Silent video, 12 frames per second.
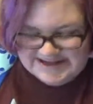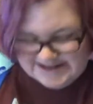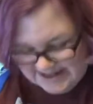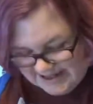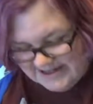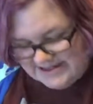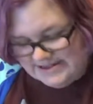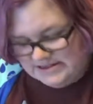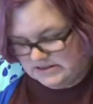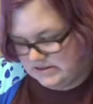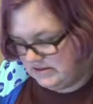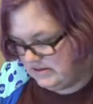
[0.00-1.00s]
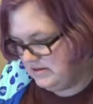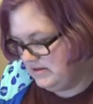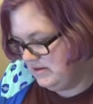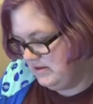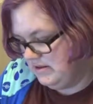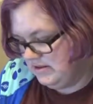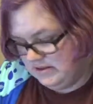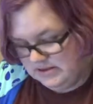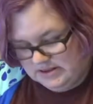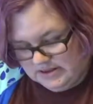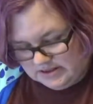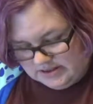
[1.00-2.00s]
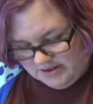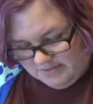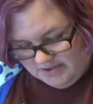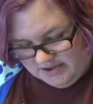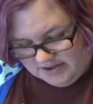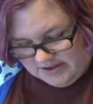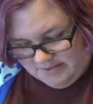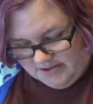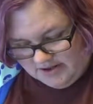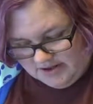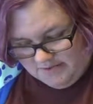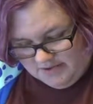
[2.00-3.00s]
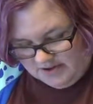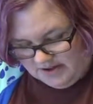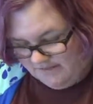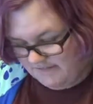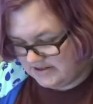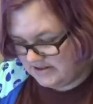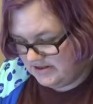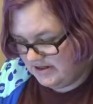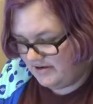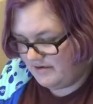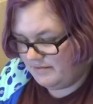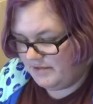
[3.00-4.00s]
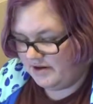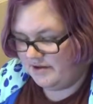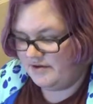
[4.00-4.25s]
yeah. Come on, come on, come on. Give us another one of